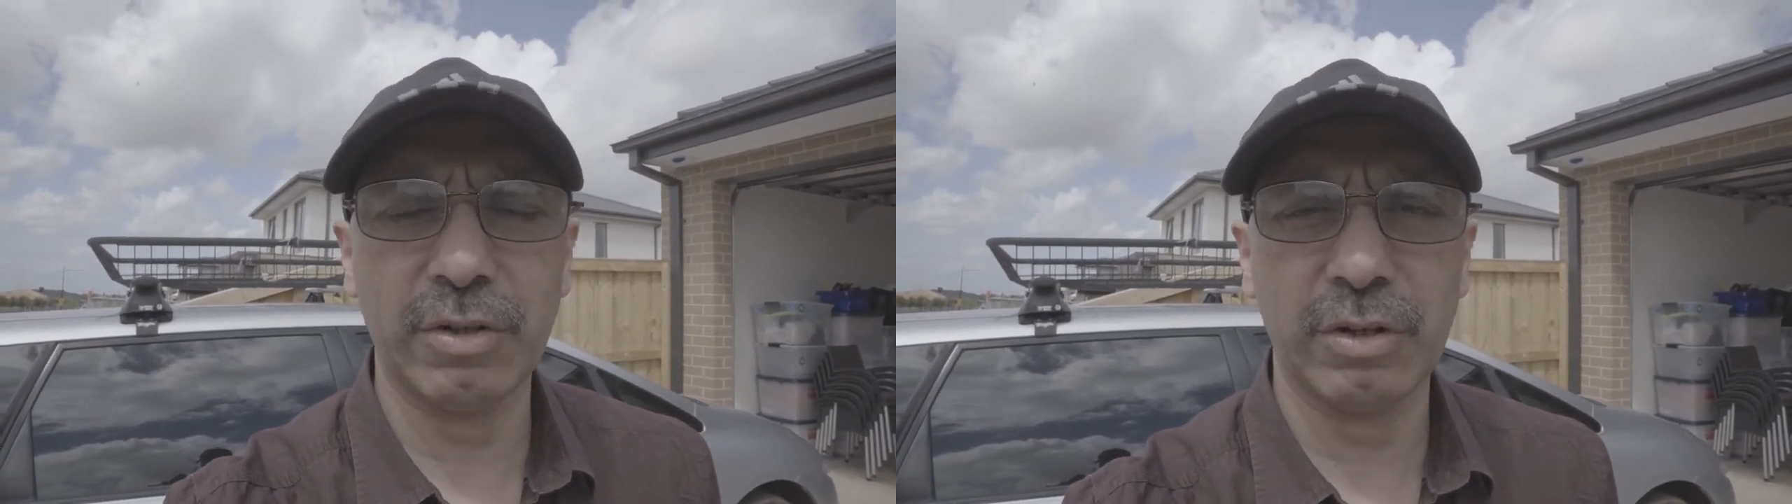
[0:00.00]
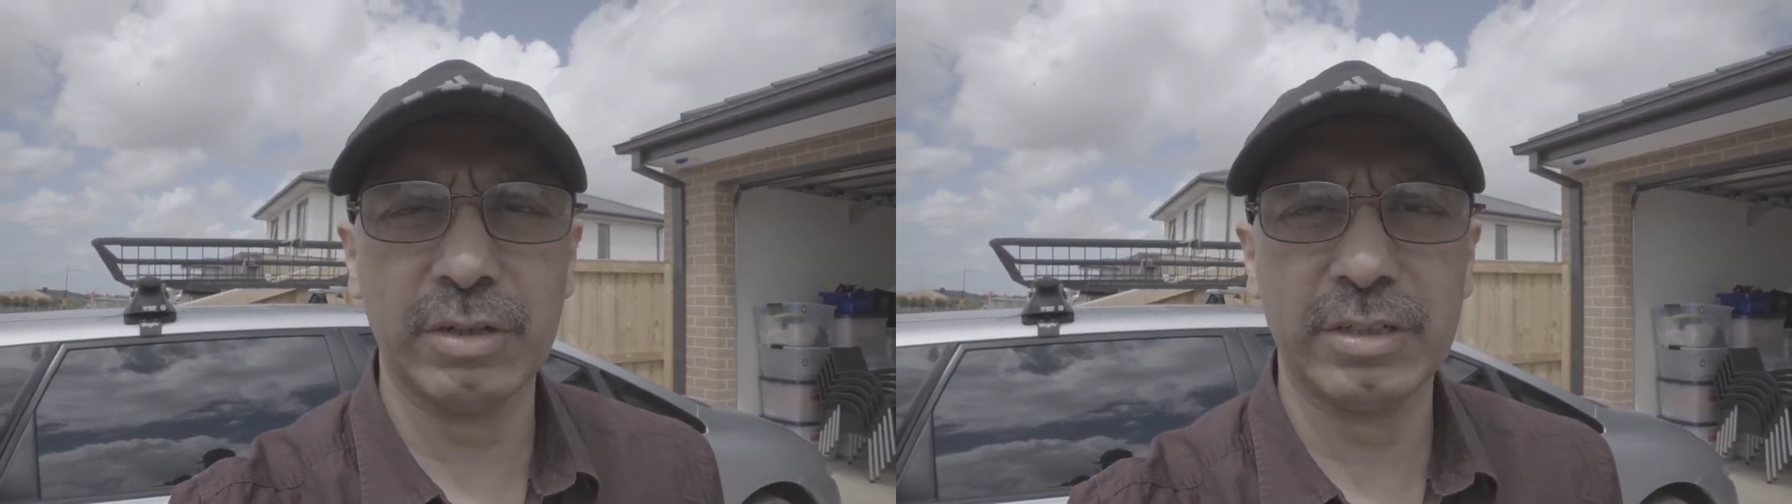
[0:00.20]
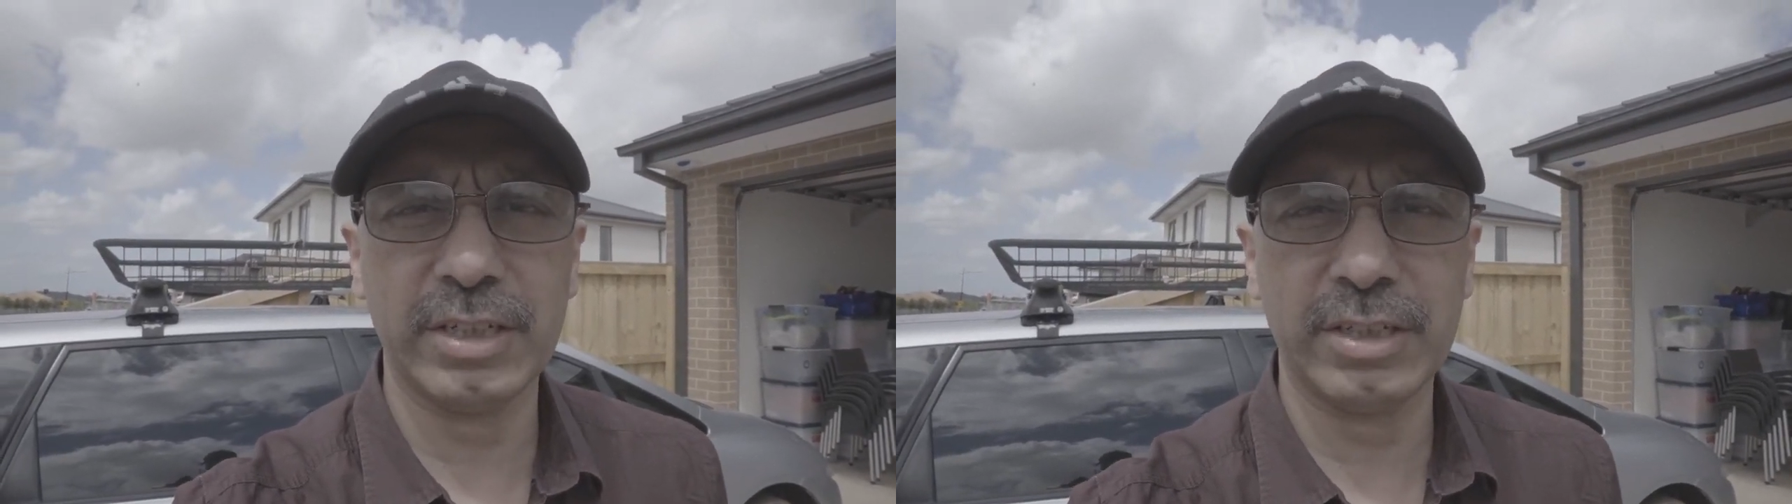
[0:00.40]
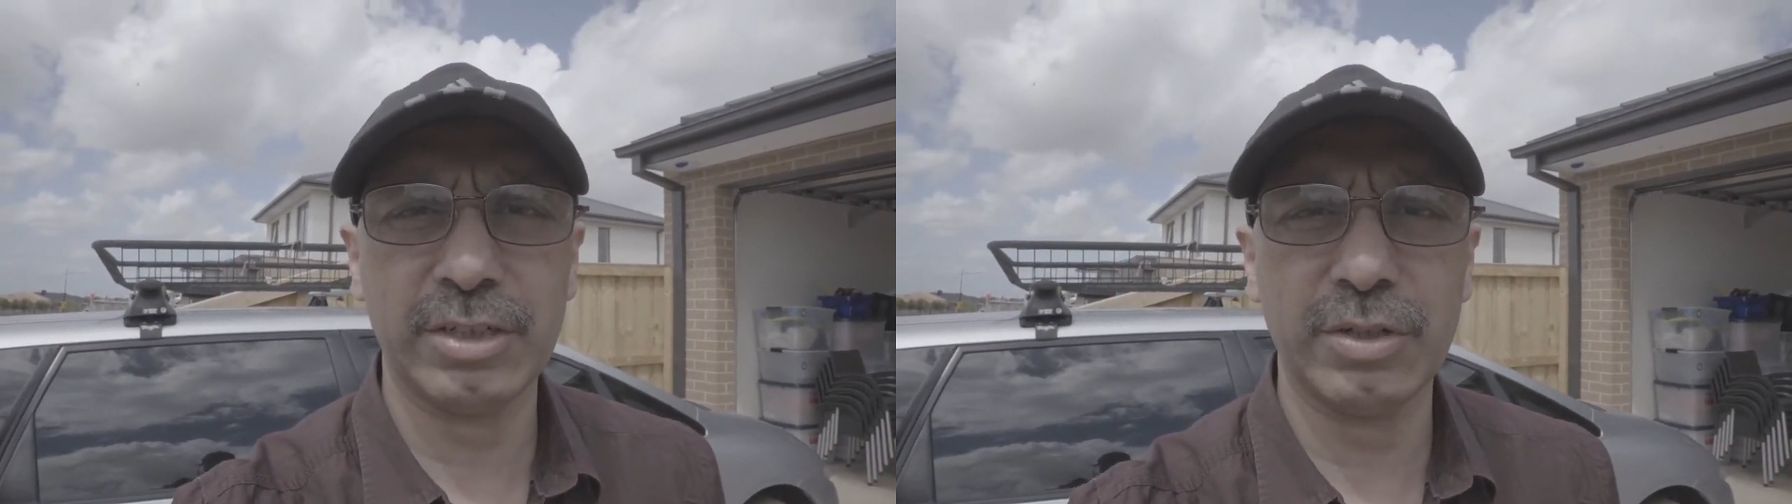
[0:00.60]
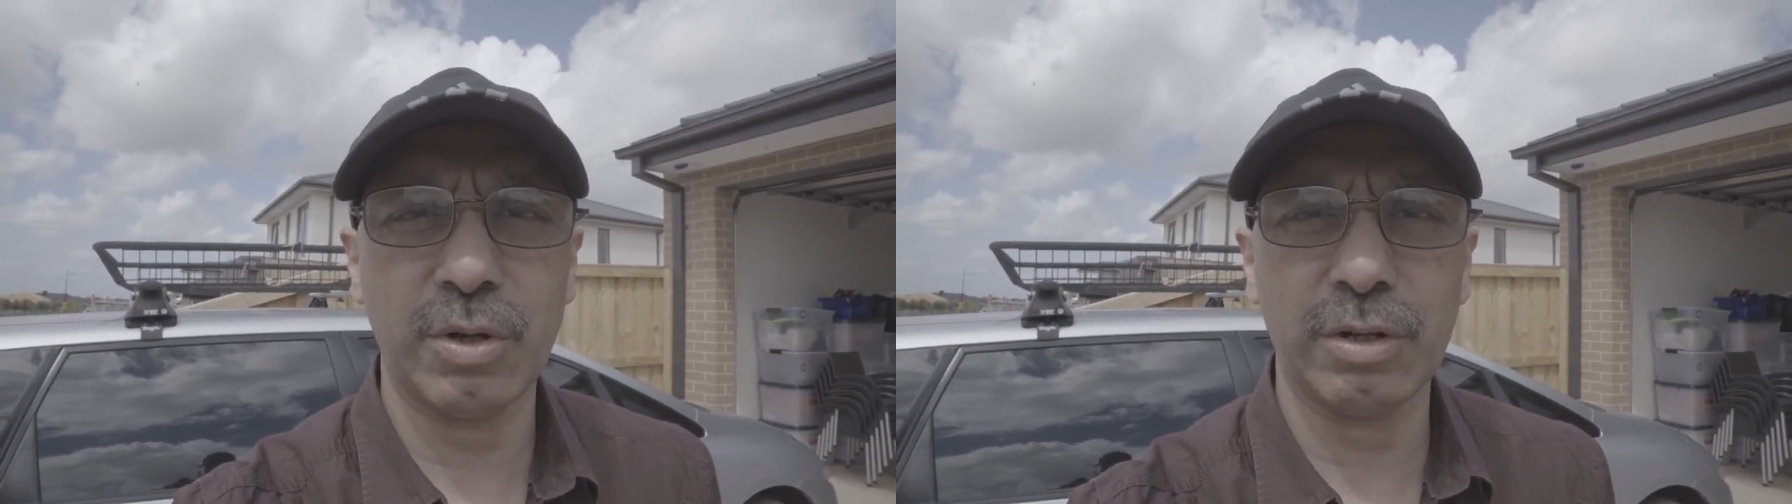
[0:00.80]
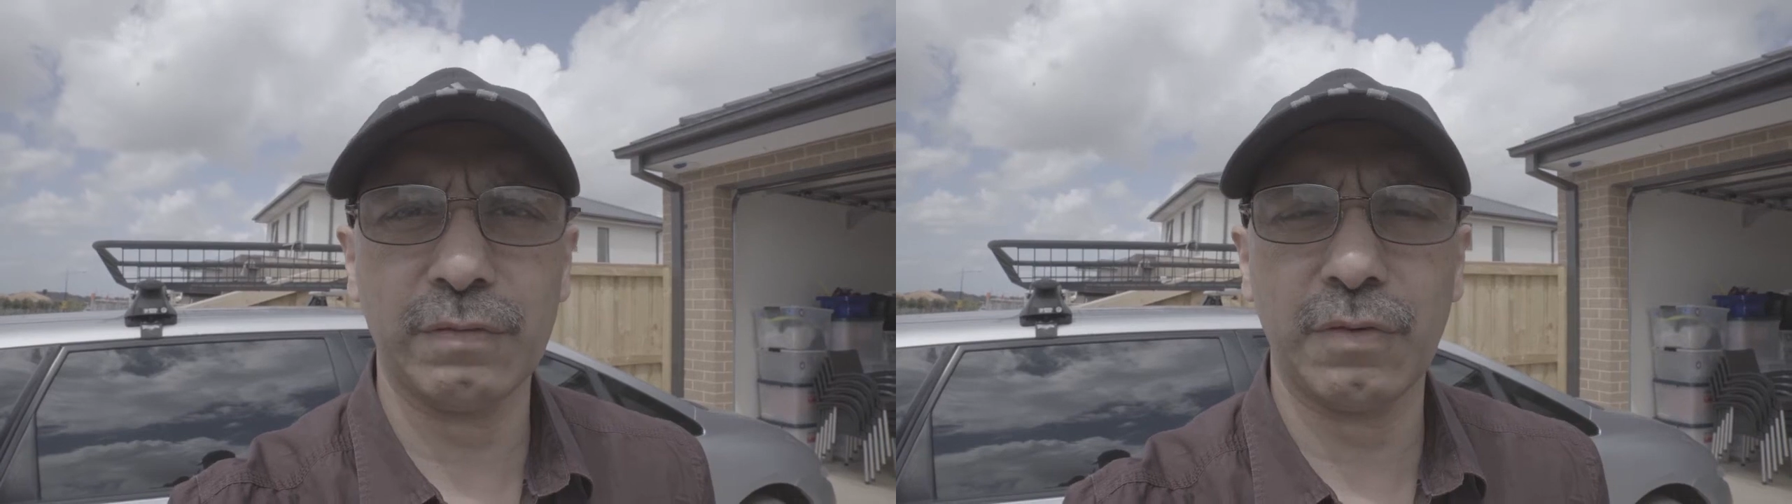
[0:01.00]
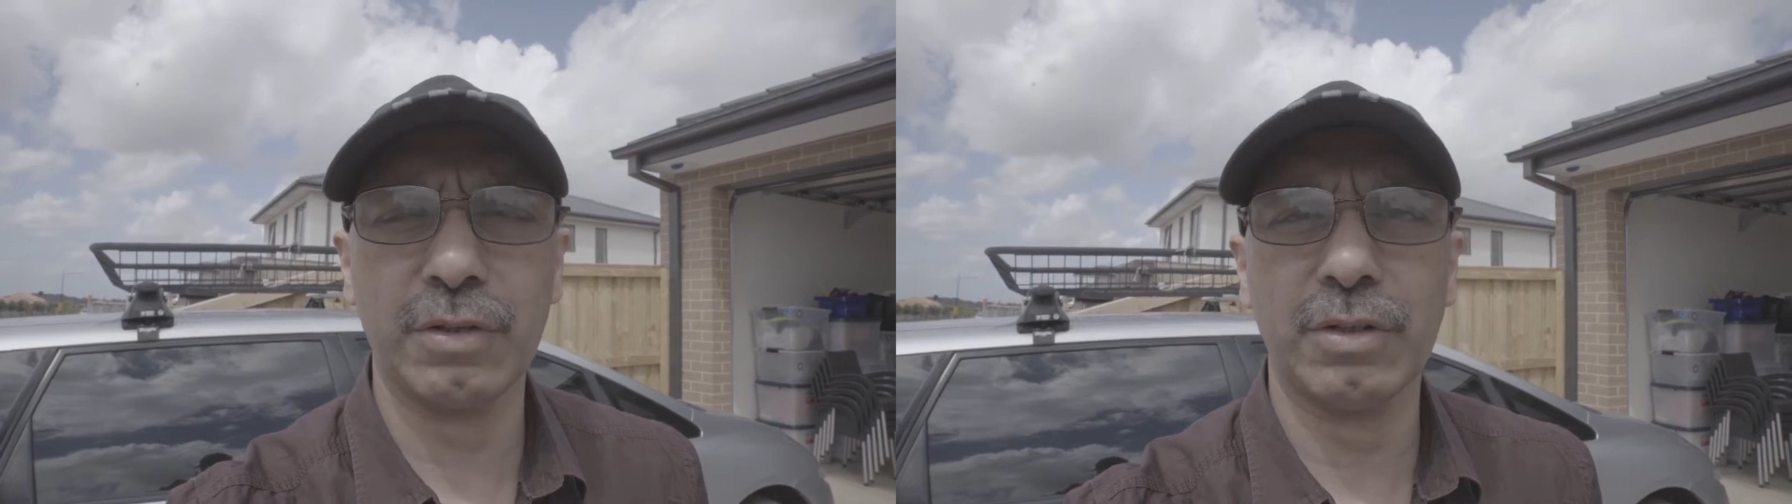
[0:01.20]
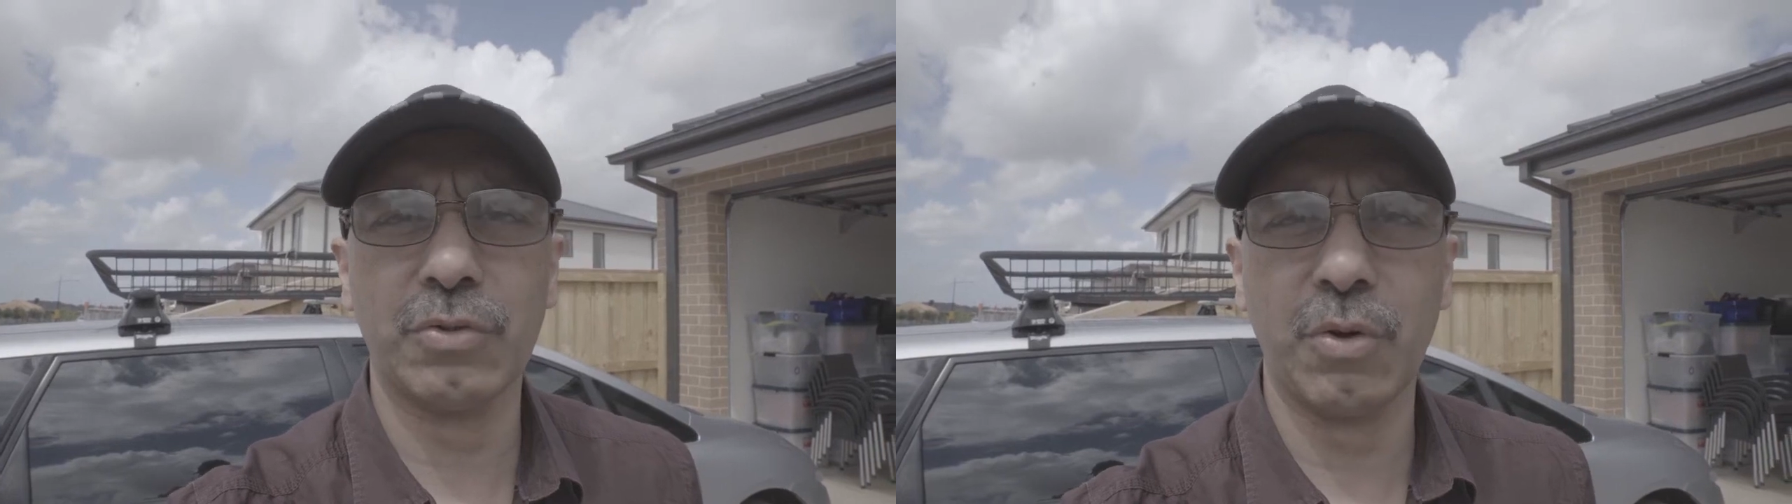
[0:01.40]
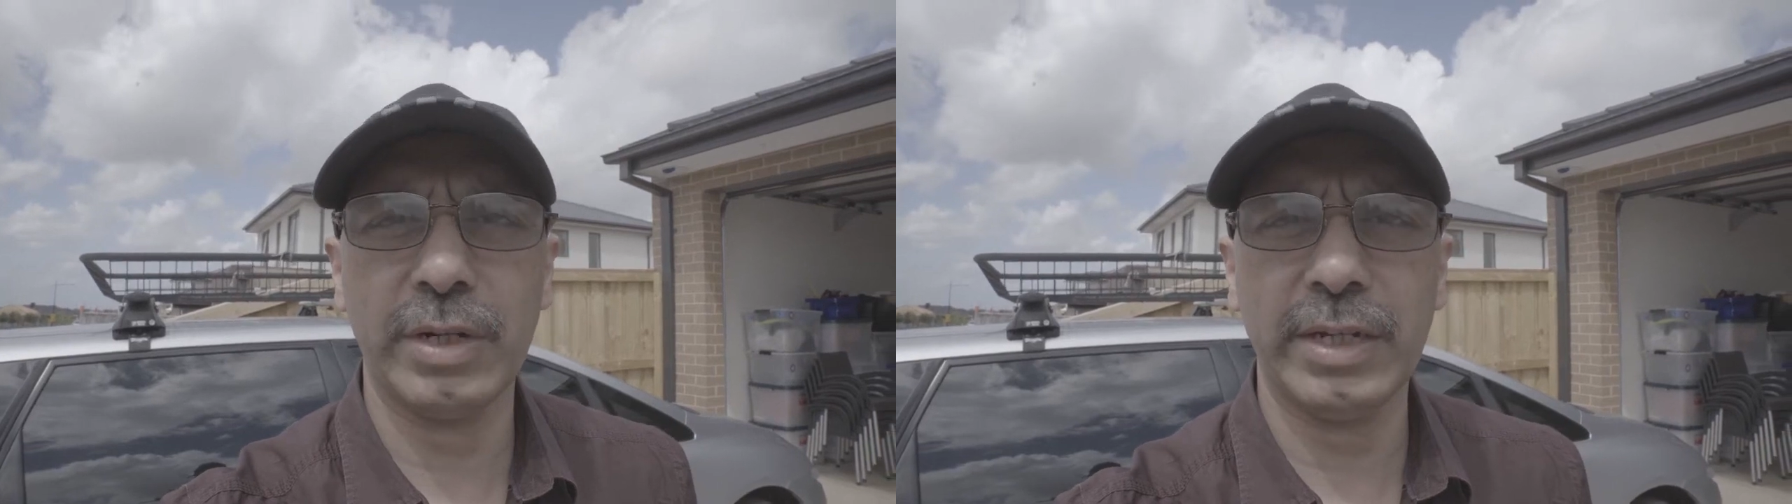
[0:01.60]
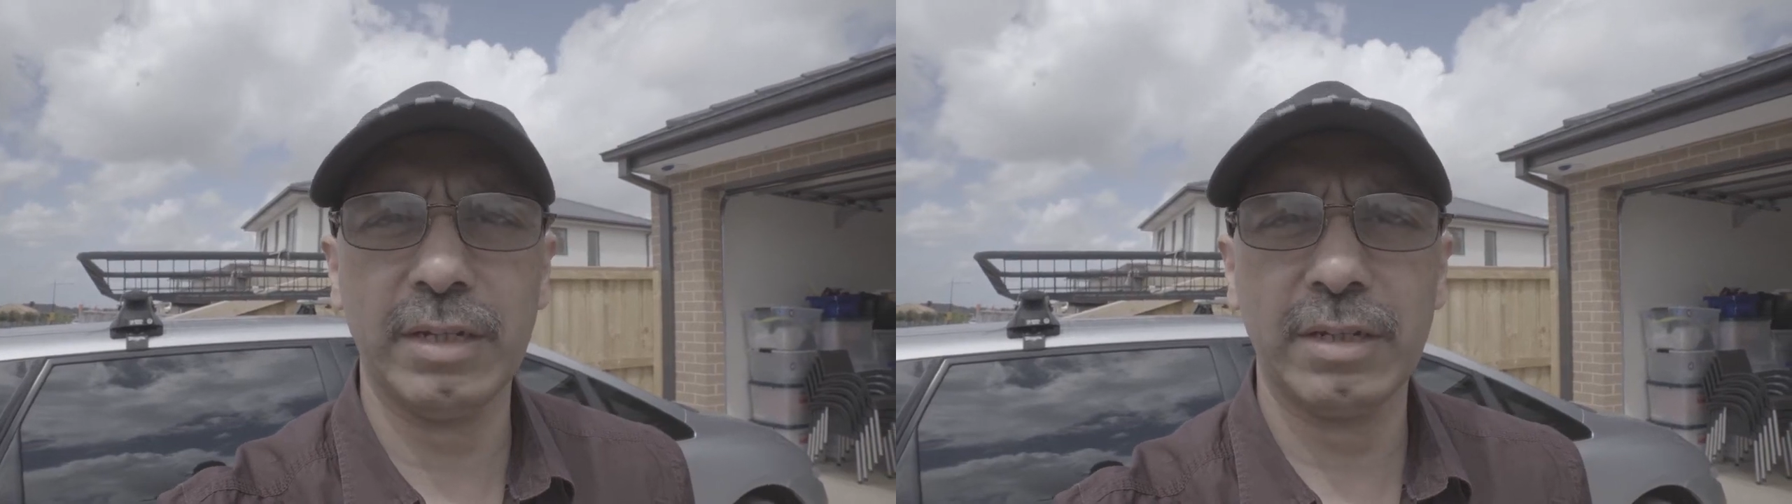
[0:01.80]
$60 for the
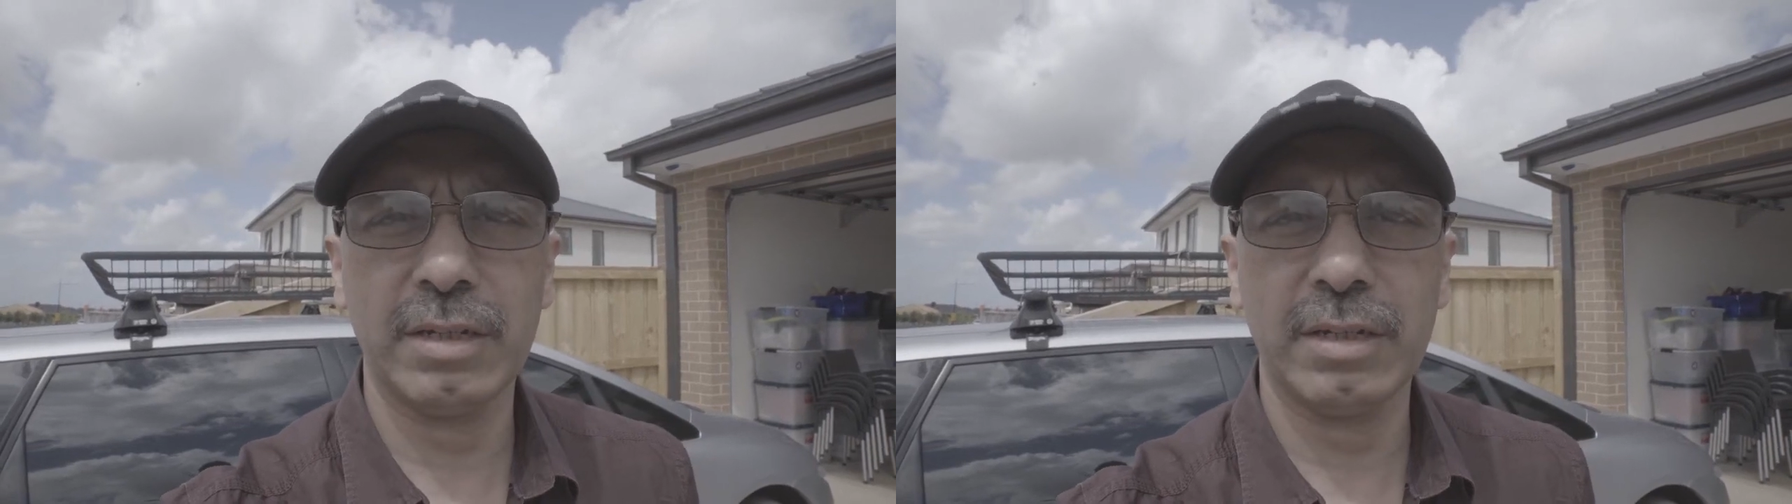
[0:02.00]
trolley,